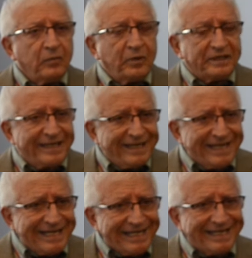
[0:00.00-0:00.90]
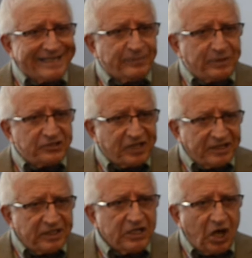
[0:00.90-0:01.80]
But he,
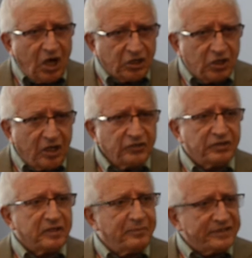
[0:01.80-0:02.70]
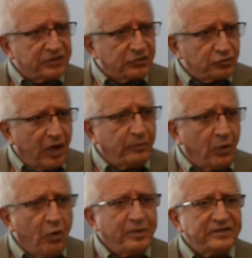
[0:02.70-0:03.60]
representing our country, Mr. Trump,
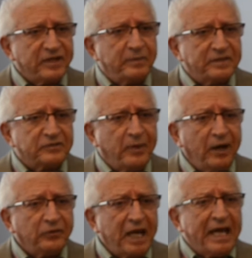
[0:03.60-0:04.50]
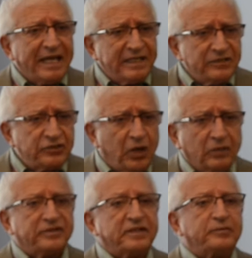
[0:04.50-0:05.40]
opens up his mouth,
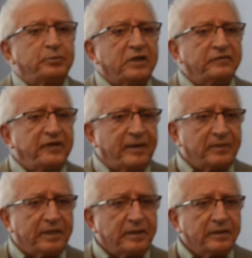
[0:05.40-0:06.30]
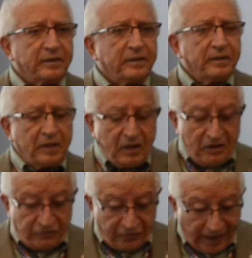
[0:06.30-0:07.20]
insults this brave family.
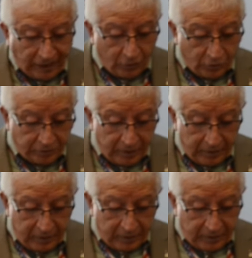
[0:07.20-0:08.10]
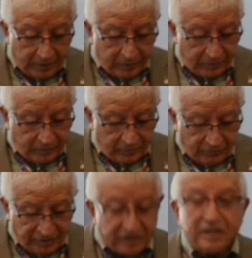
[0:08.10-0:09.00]
Followed
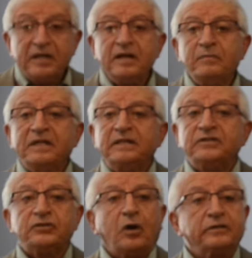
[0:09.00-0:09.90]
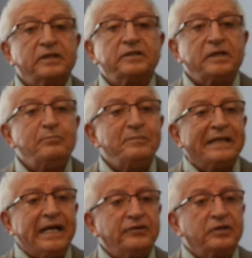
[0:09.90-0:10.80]
with him insulting the
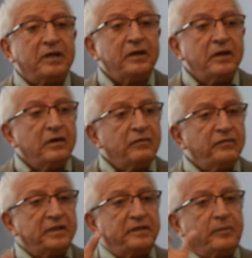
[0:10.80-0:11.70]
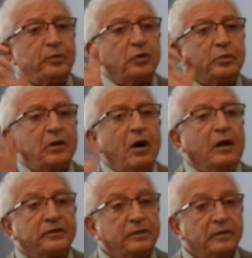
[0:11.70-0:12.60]
military with the Purple
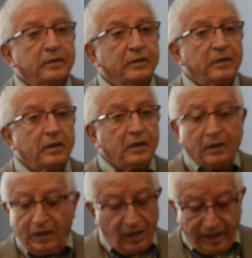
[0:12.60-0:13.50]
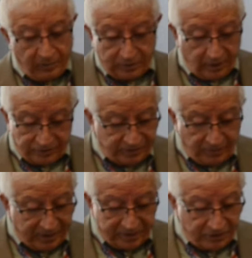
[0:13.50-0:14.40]
Heart. I'm lost,
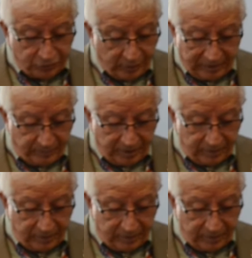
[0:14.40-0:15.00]
somebody needs to help.